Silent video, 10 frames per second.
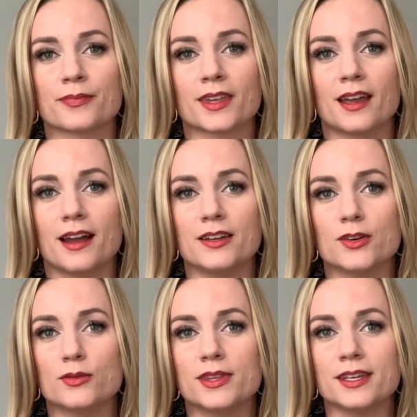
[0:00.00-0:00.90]
I know
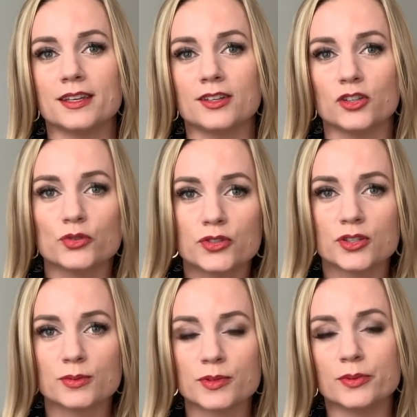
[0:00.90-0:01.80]
the
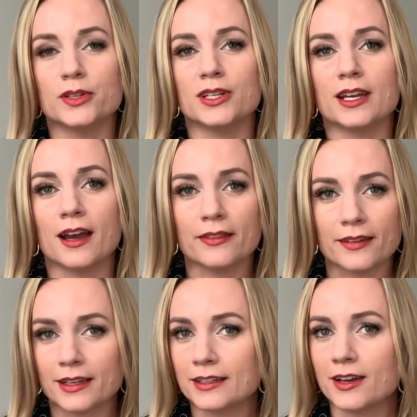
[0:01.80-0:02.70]
YouTube community
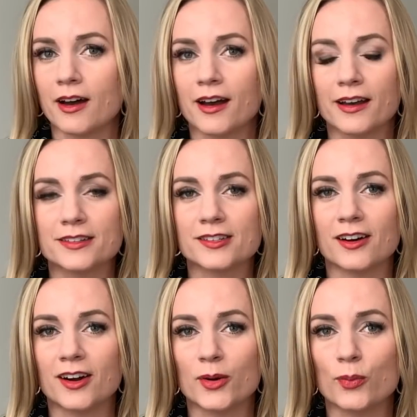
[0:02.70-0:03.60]
guideline gods
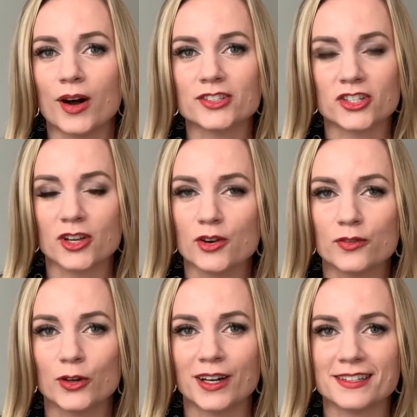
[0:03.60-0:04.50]
are watching
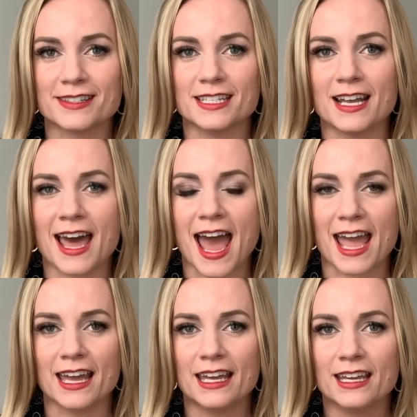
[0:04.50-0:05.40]
over us
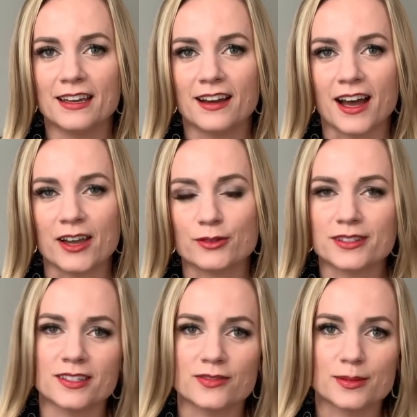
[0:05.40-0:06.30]
today. I
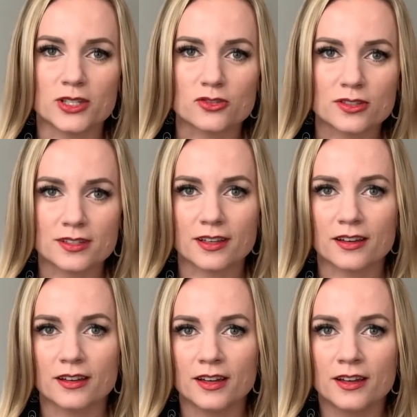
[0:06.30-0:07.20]
received some interesting
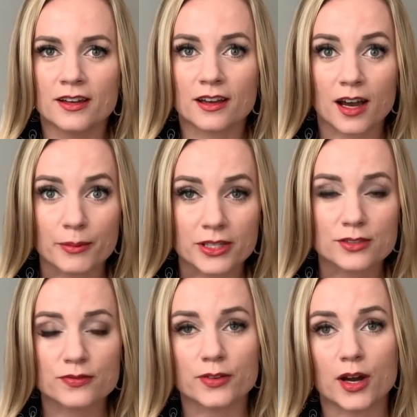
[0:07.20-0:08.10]
comments
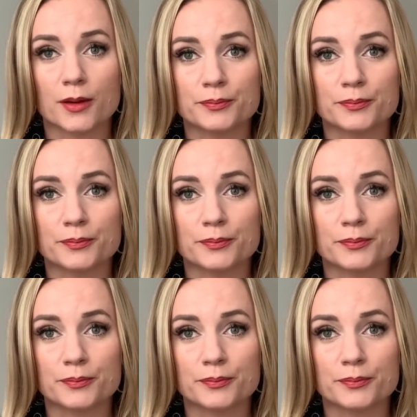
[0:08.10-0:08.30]
from